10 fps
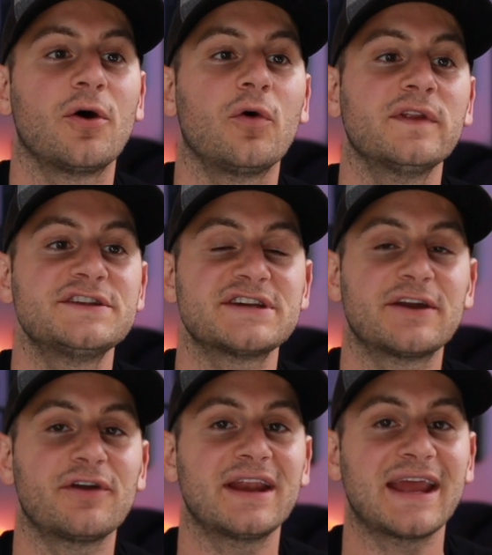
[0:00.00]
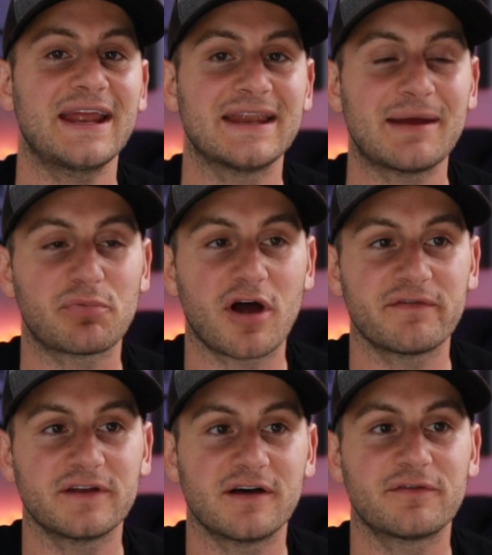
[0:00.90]
only generating a net
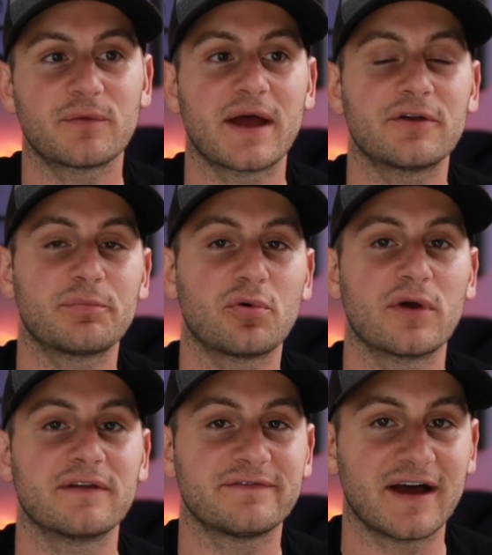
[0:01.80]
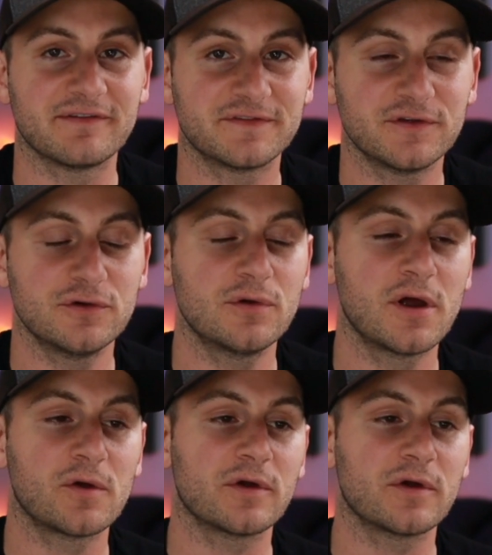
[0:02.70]
profit of around $0.52.